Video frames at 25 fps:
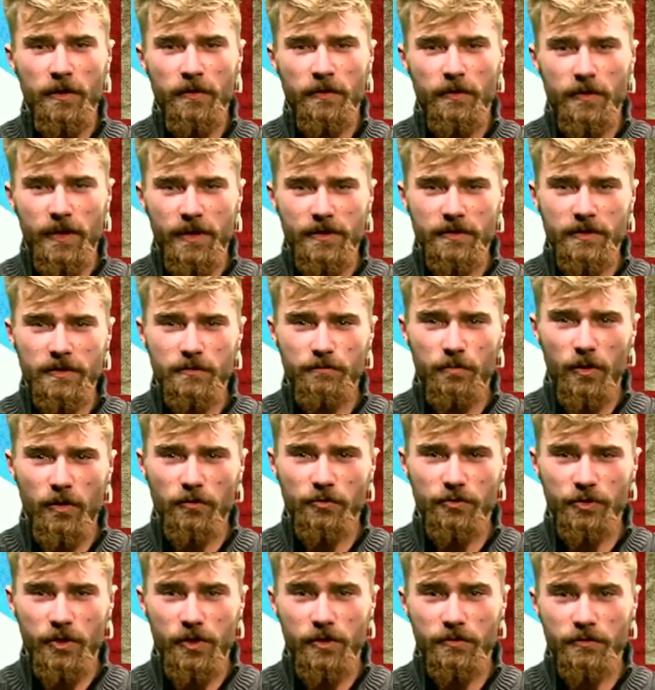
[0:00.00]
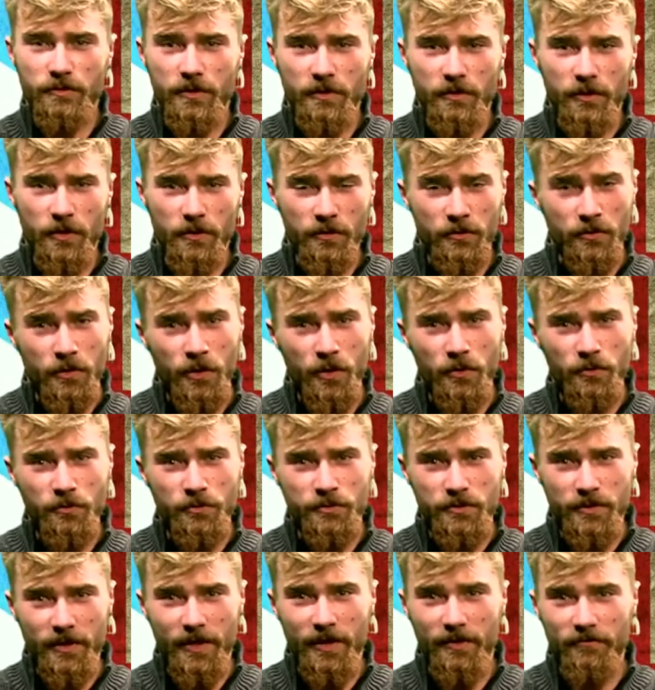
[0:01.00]
The latest poll shows that the
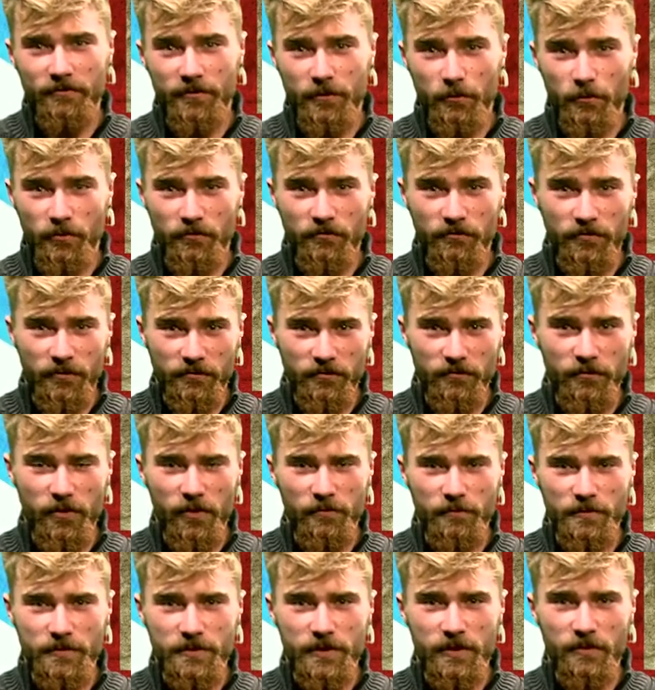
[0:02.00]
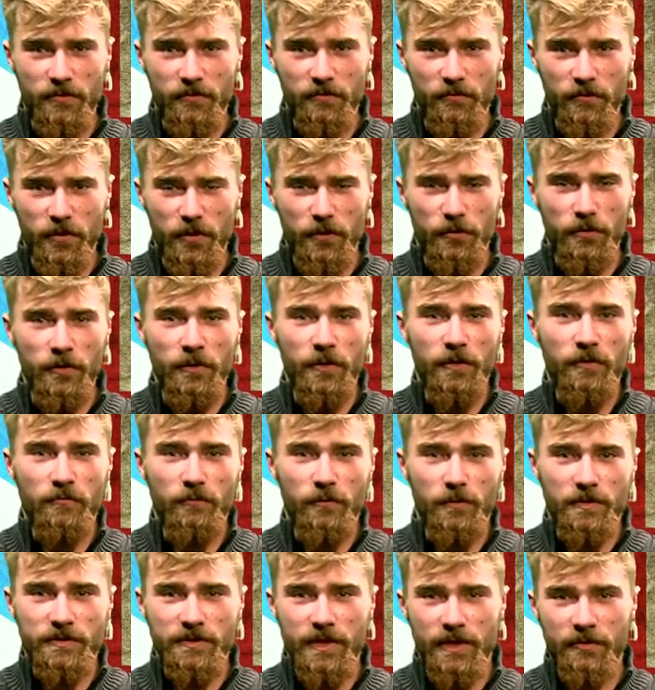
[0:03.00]
noes have it with 55% of the vote
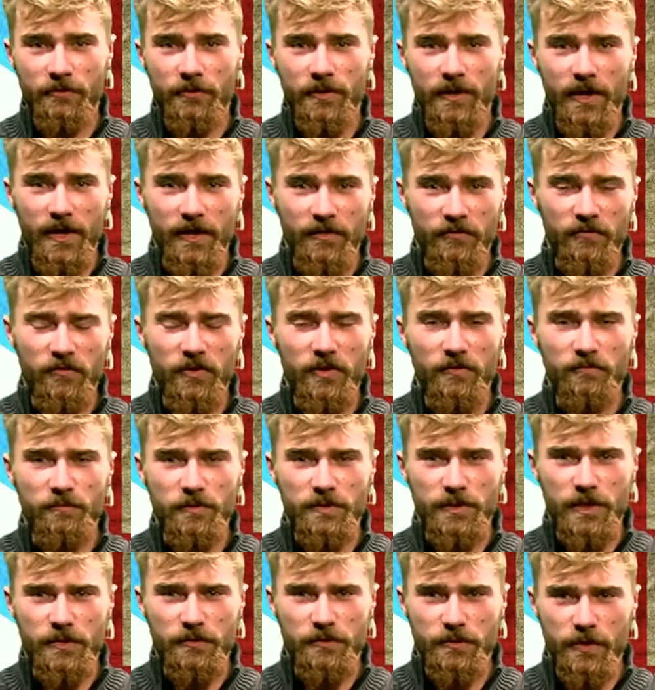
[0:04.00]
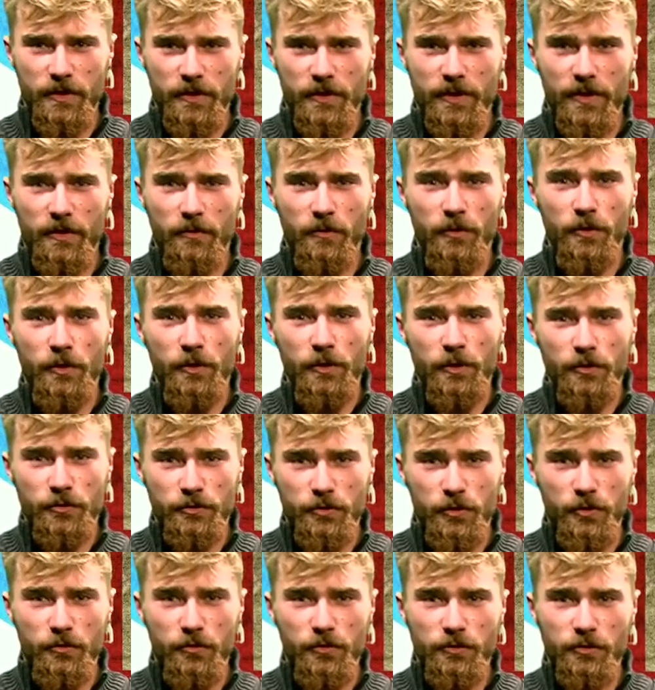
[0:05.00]
from a staggering 85% turnout.
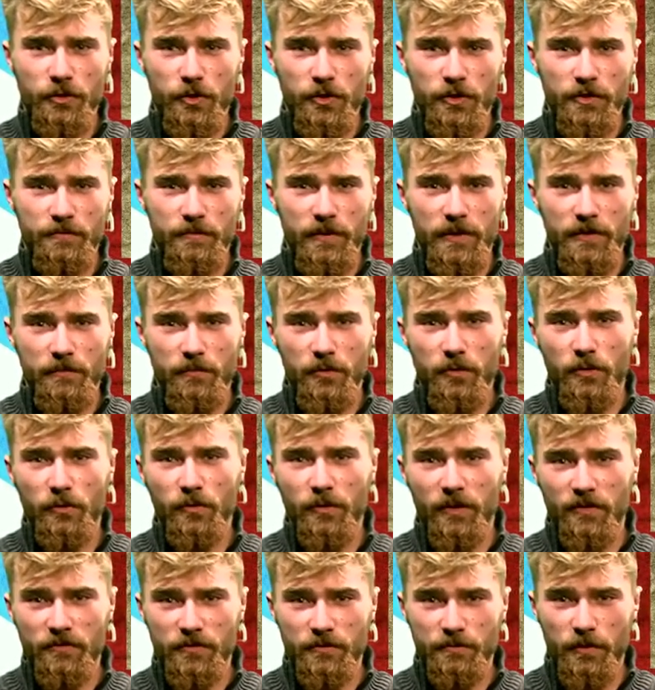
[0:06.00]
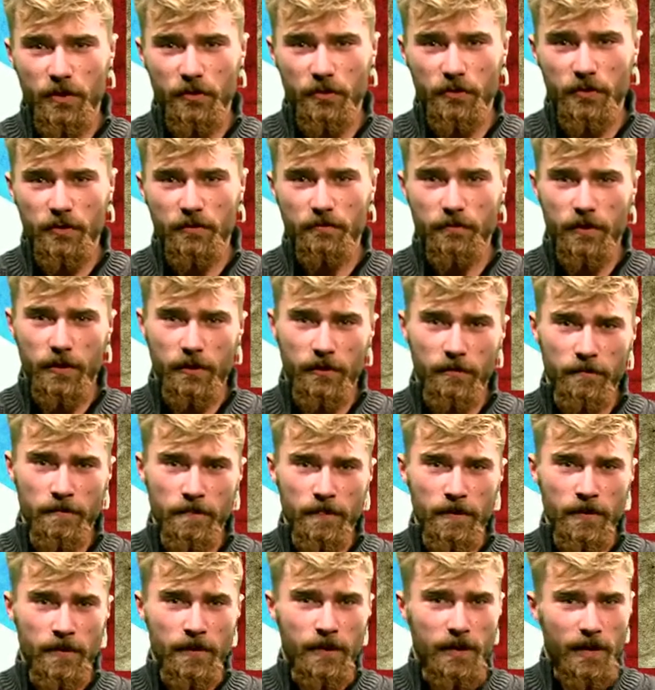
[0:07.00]
Soon the Scottish people will have spoken, but
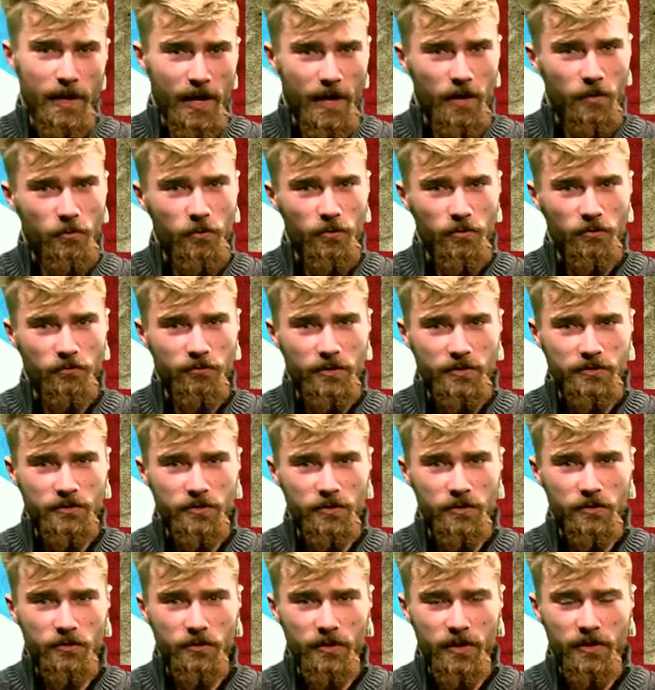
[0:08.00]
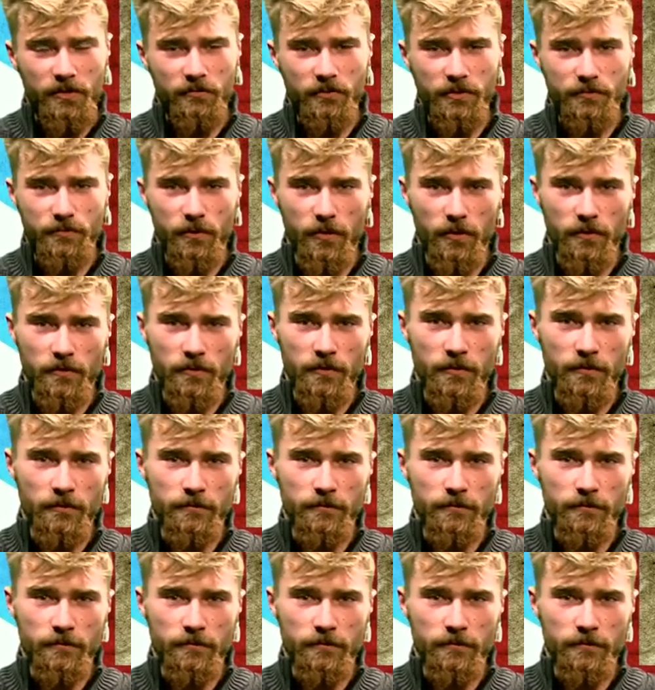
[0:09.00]
how will the rest of the UK respond?